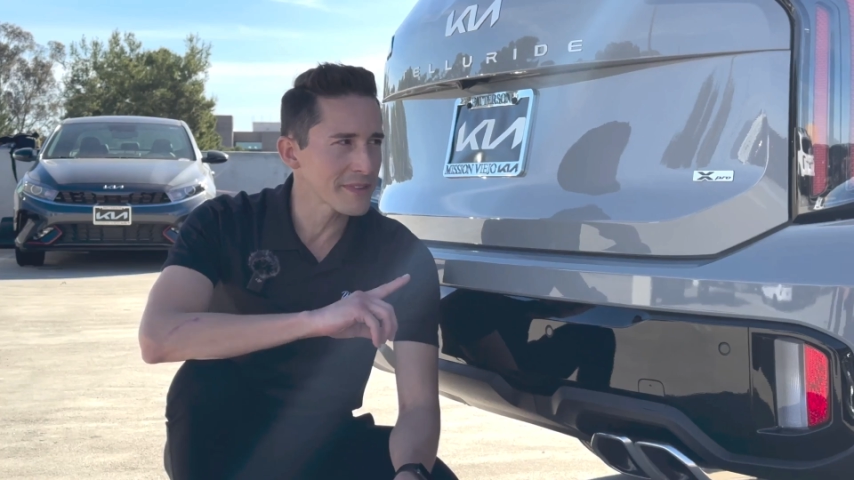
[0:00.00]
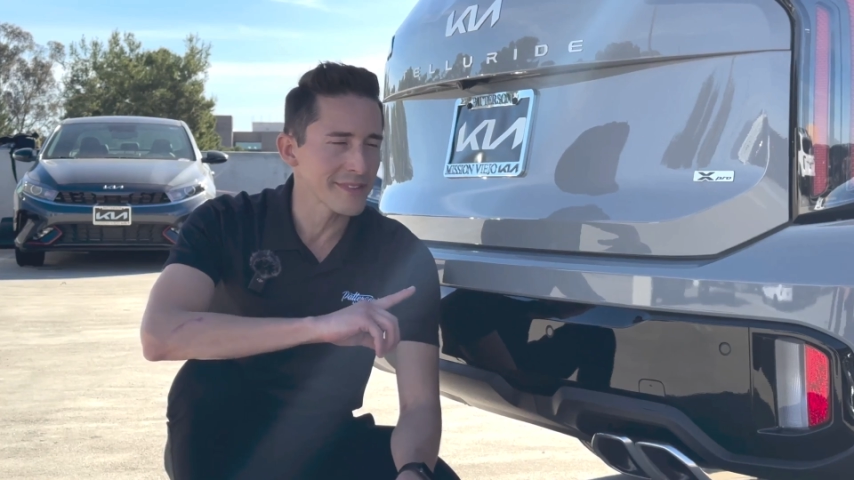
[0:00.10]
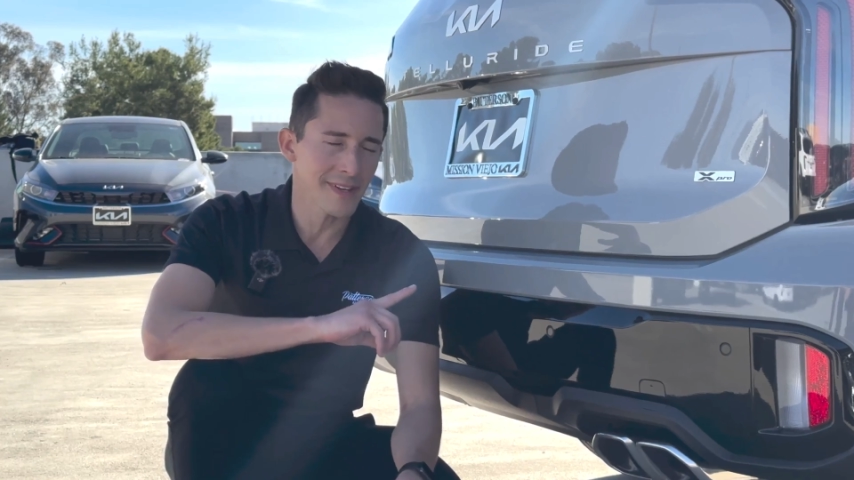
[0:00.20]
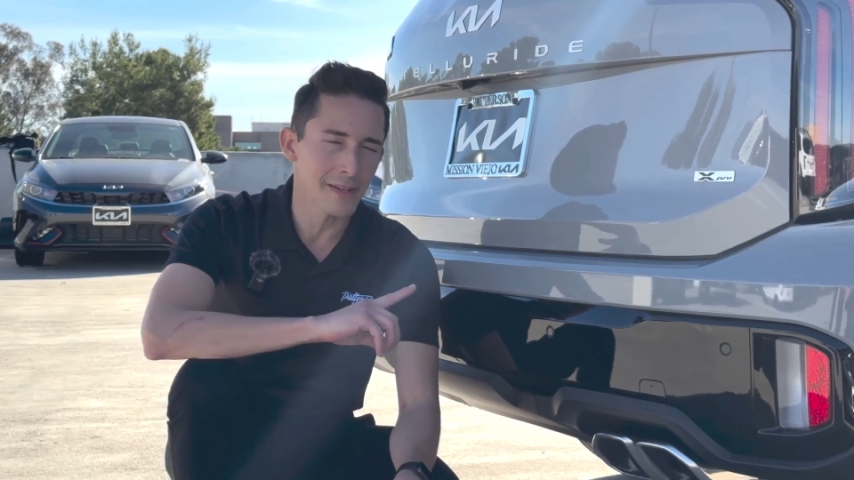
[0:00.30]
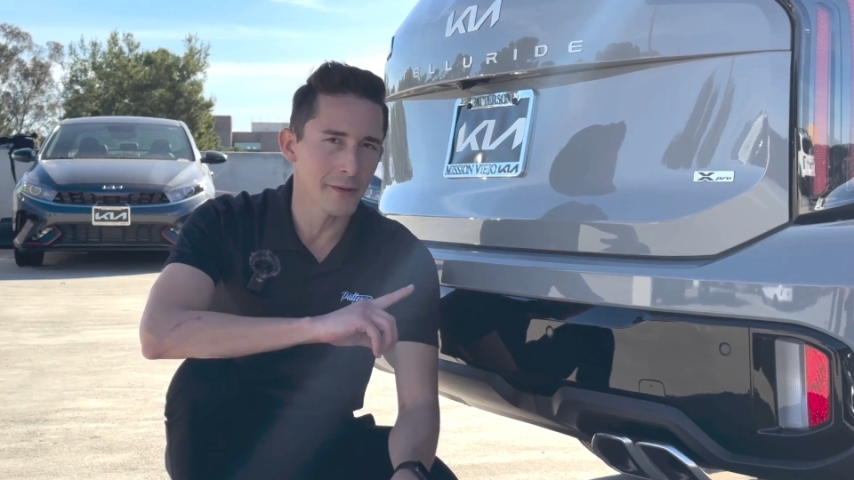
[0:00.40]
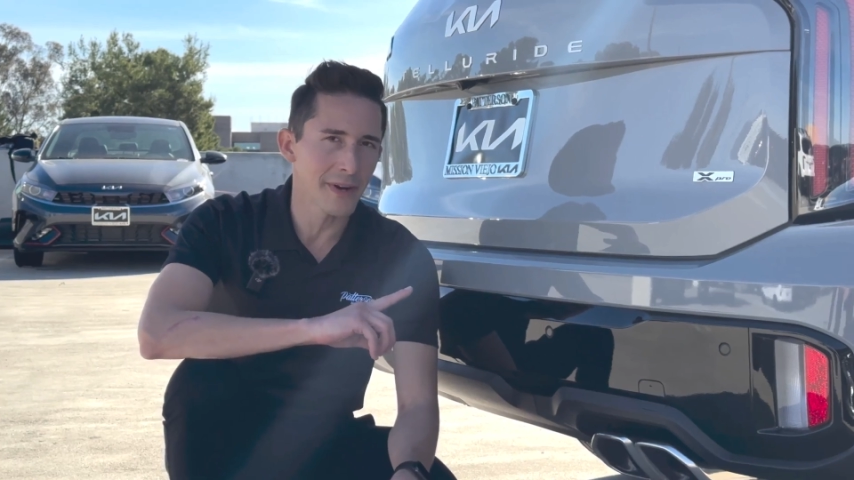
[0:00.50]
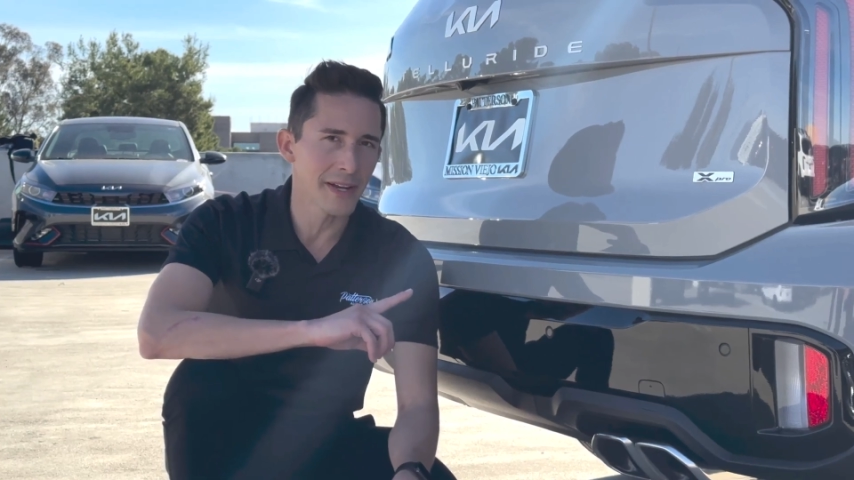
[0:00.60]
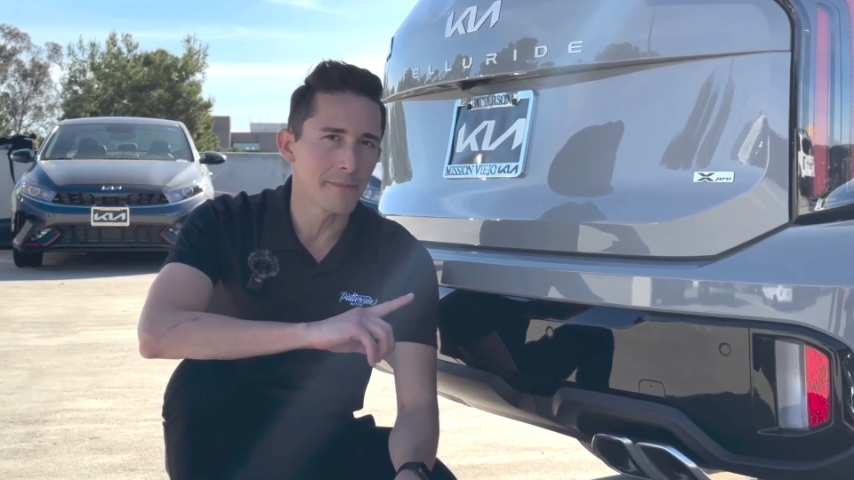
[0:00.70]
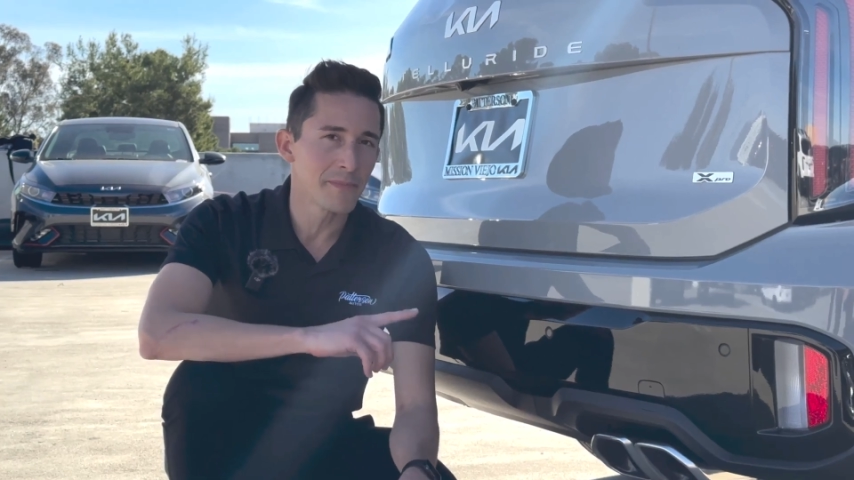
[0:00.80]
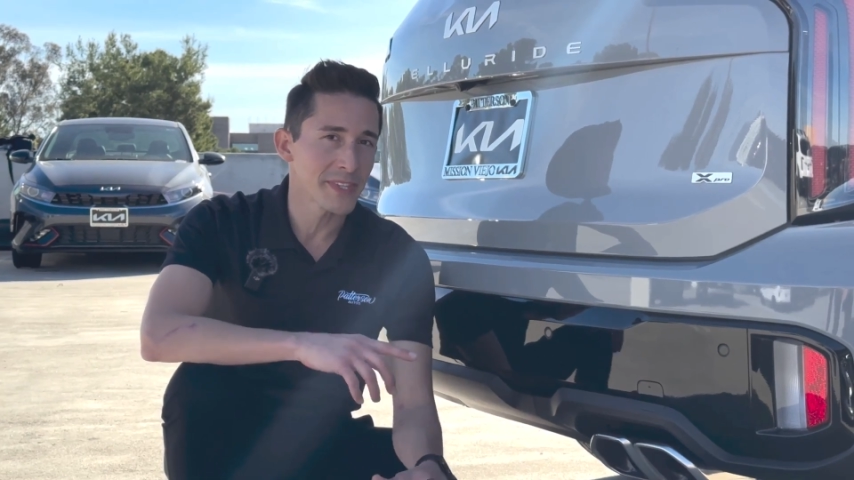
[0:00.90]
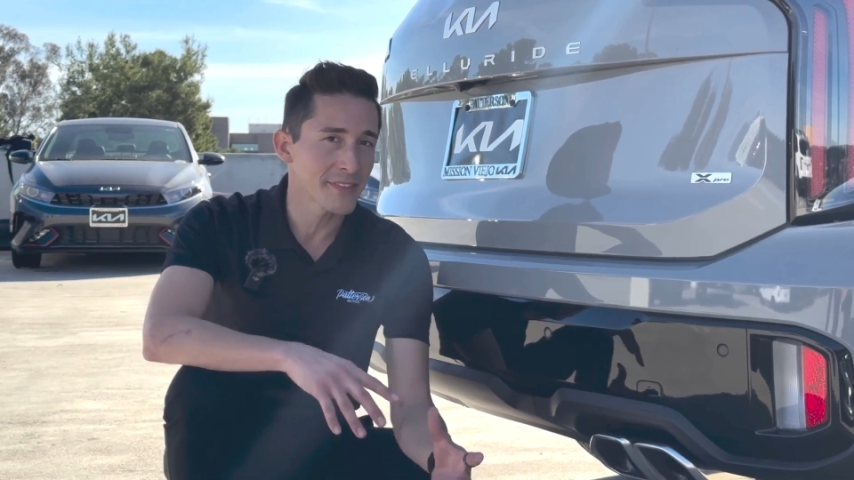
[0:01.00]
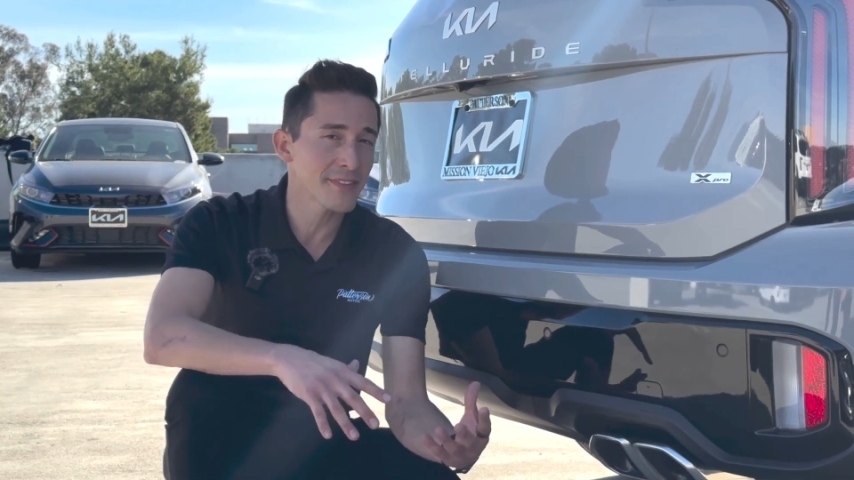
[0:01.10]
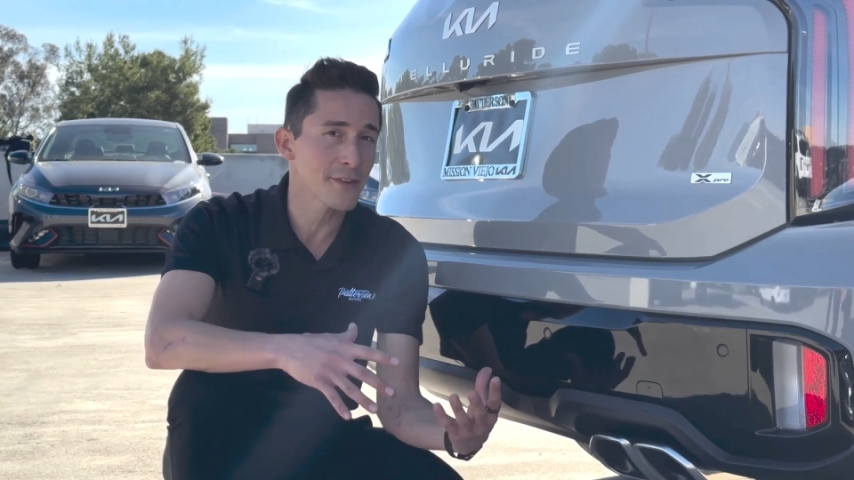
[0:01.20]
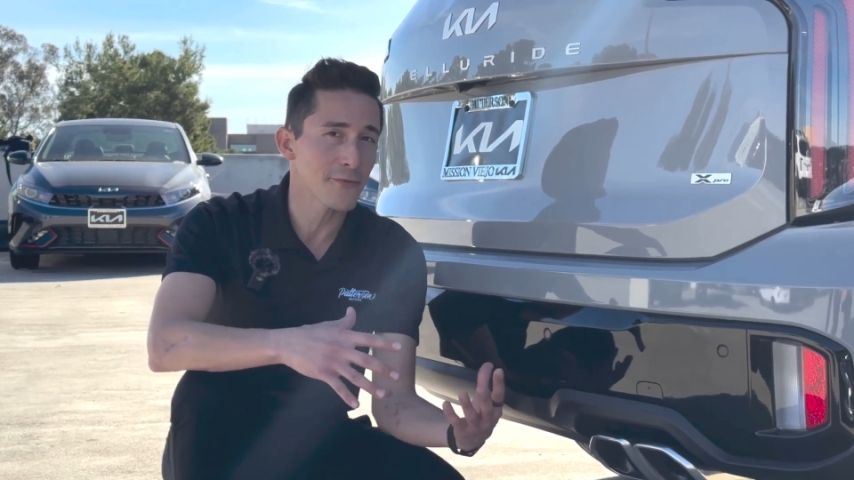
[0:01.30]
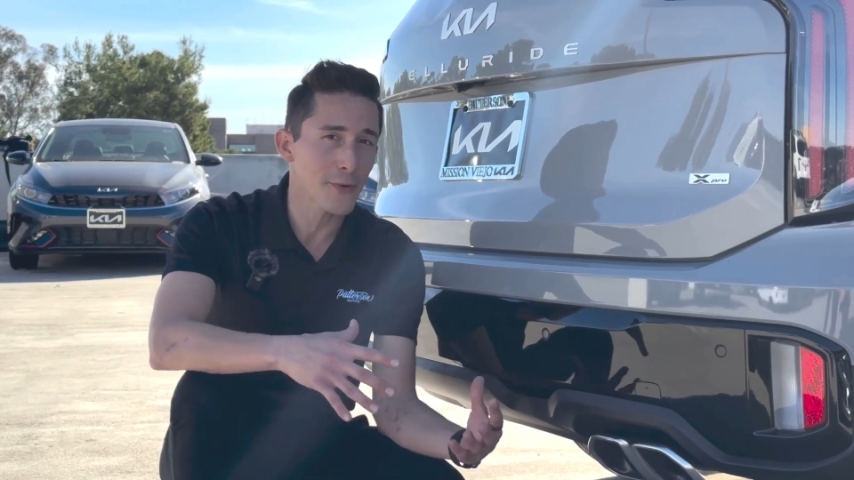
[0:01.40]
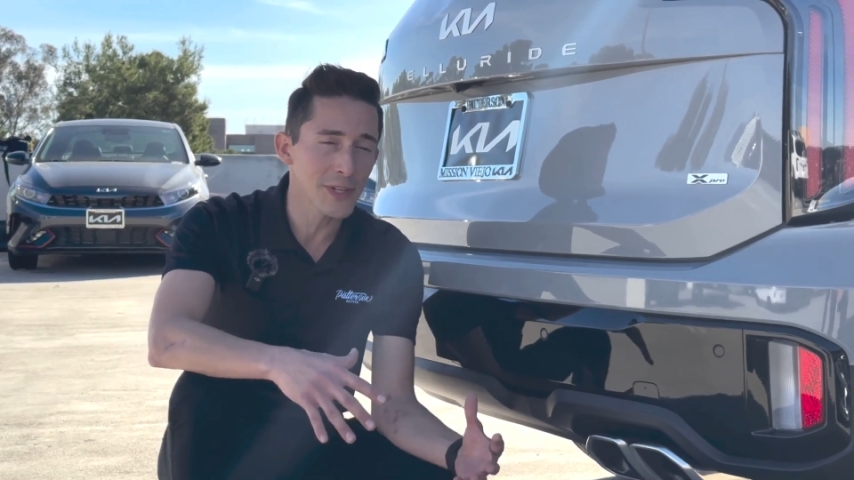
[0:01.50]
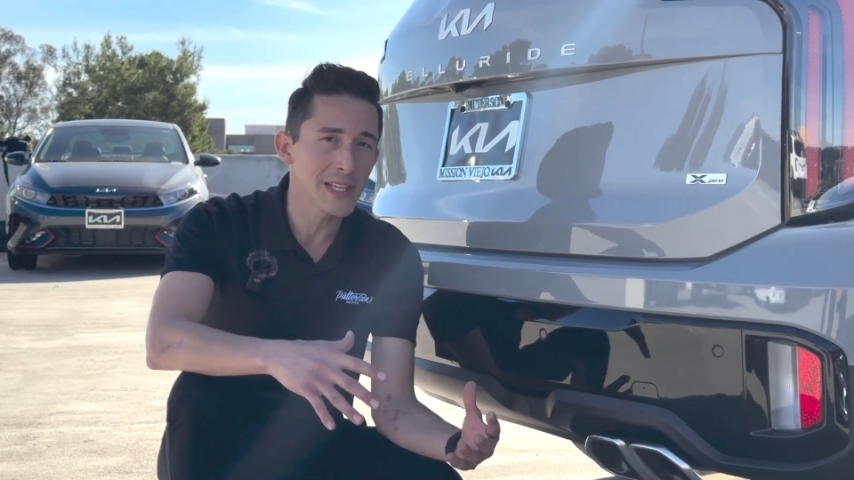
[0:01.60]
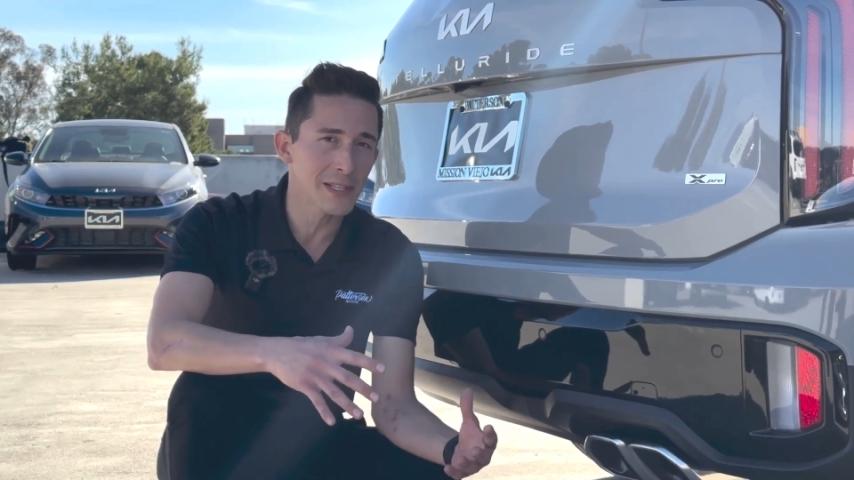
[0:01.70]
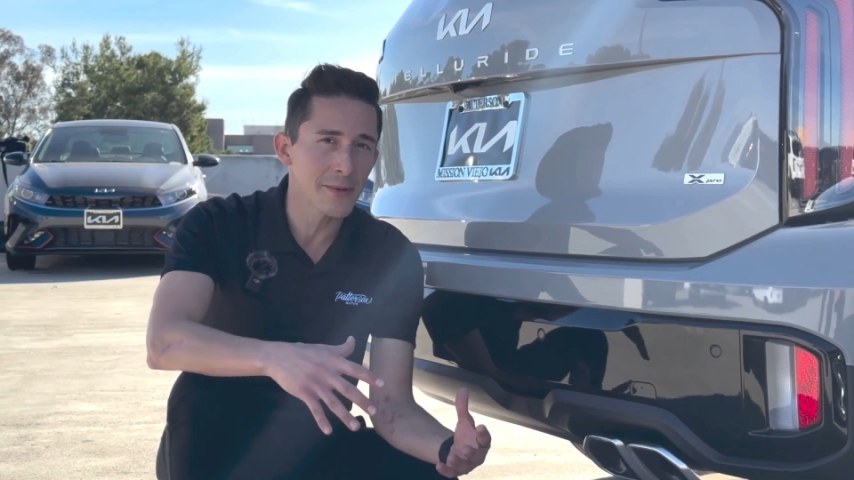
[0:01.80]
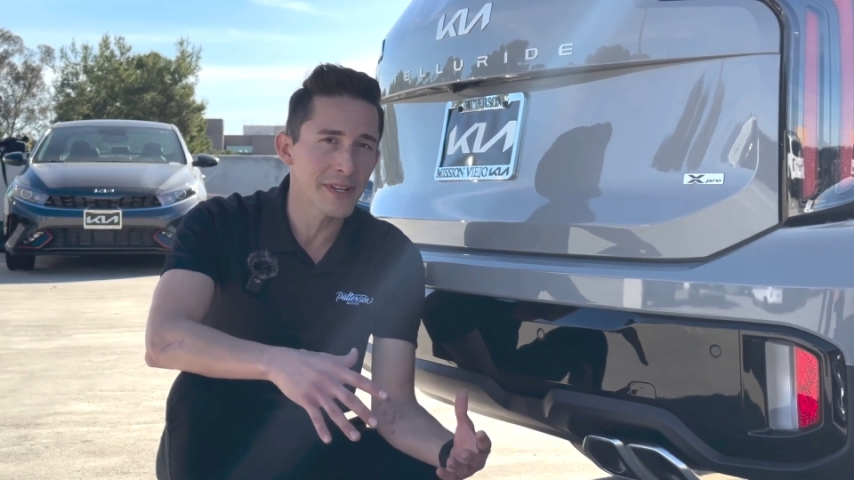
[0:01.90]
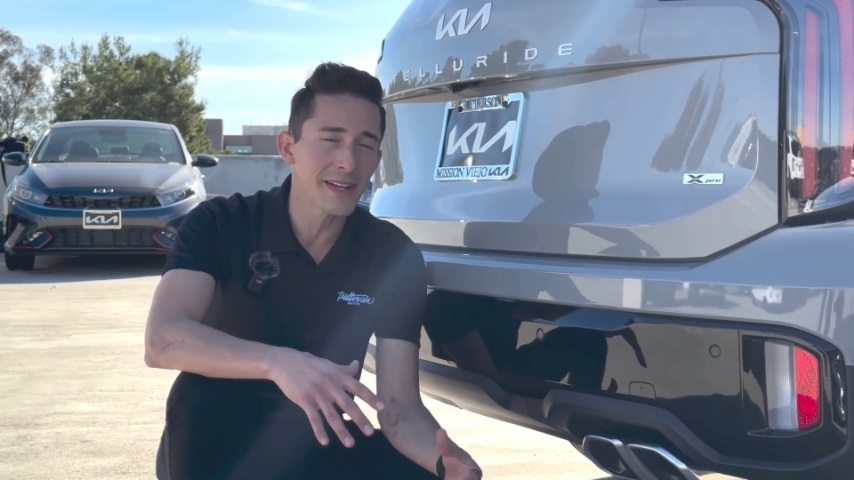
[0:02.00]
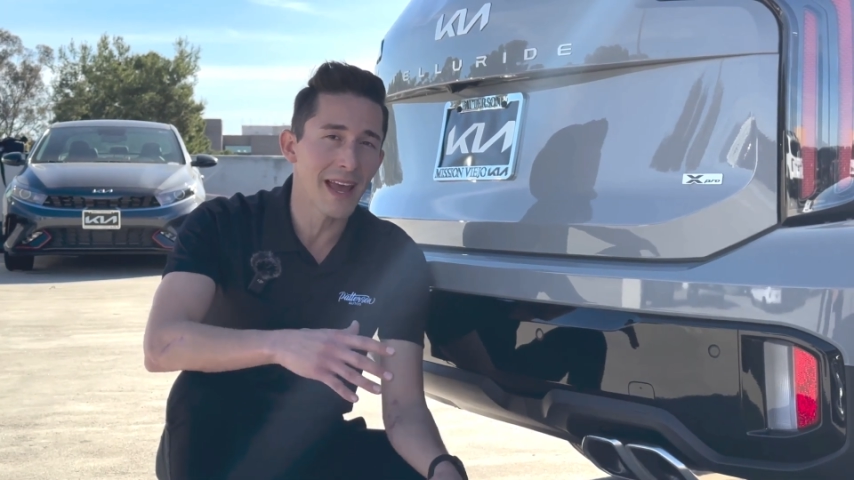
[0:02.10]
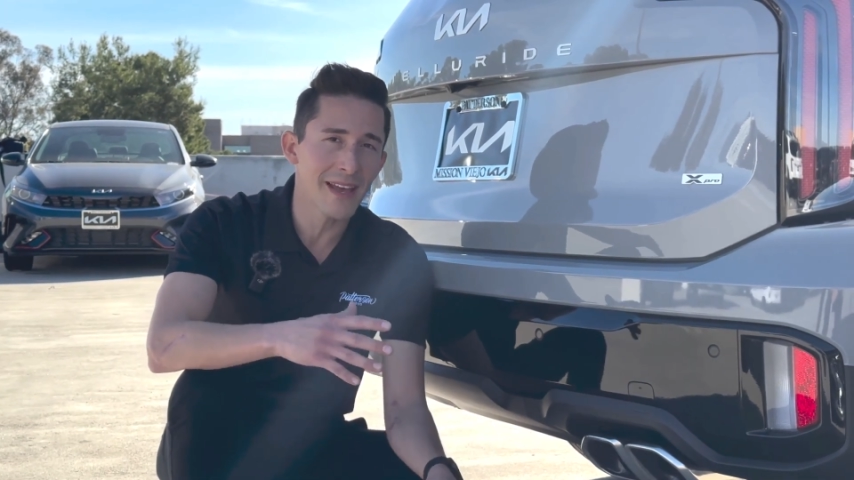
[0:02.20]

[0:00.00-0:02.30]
this Telluride. This is the fully loaded